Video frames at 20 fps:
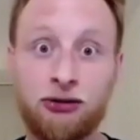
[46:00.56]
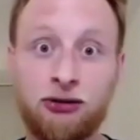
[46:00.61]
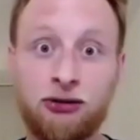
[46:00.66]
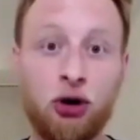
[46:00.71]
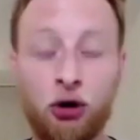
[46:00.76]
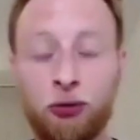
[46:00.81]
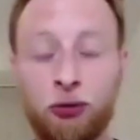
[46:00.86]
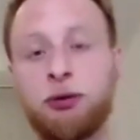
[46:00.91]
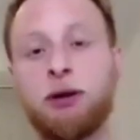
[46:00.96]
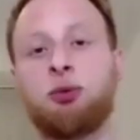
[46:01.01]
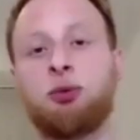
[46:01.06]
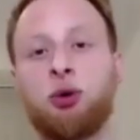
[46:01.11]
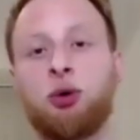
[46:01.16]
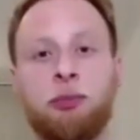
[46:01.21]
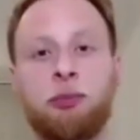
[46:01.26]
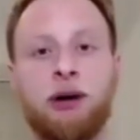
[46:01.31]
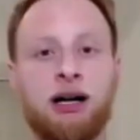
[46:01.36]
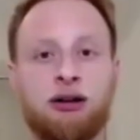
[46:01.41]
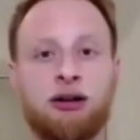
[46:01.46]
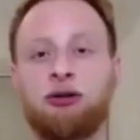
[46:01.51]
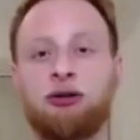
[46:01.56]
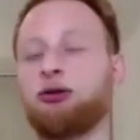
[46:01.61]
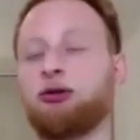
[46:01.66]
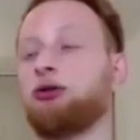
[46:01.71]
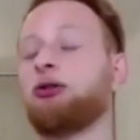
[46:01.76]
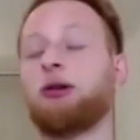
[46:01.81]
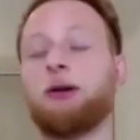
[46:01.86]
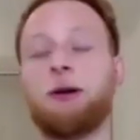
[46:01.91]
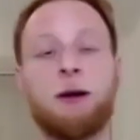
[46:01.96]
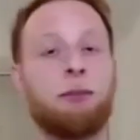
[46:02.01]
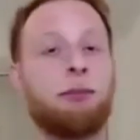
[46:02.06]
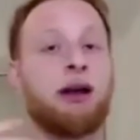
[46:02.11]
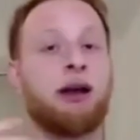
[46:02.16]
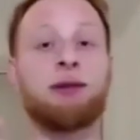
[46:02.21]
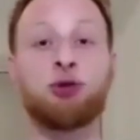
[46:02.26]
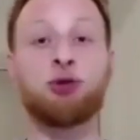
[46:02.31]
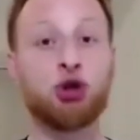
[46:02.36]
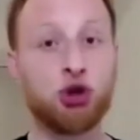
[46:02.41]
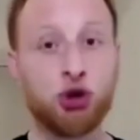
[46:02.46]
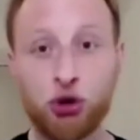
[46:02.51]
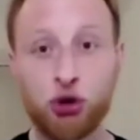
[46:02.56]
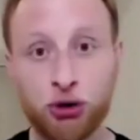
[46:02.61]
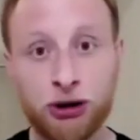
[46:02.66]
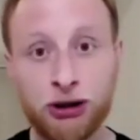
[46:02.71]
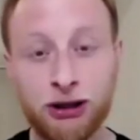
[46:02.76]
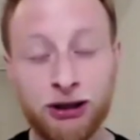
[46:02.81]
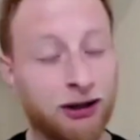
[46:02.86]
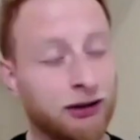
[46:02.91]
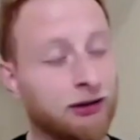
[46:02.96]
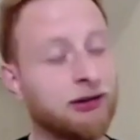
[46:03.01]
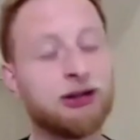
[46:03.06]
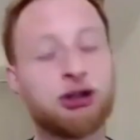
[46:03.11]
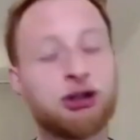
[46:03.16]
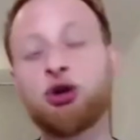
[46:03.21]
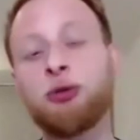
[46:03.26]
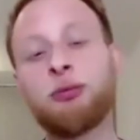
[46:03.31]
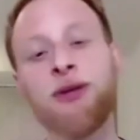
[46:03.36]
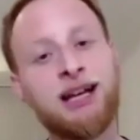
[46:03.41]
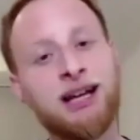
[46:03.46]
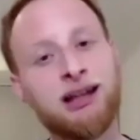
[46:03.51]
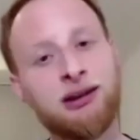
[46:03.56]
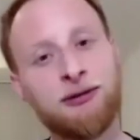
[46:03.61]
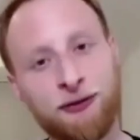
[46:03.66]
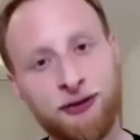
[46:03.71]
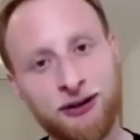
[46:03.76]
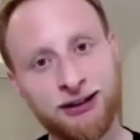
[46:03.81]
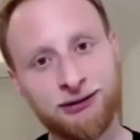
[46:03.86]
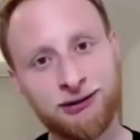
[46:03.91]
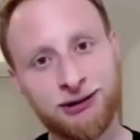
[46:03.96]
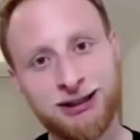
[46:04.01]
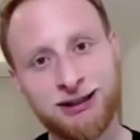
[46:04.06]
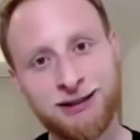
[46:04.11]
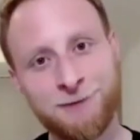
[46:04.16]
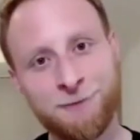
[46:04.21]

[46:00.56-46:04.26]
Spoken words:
on people with Parkinson's. But I'm sure there's so many other fields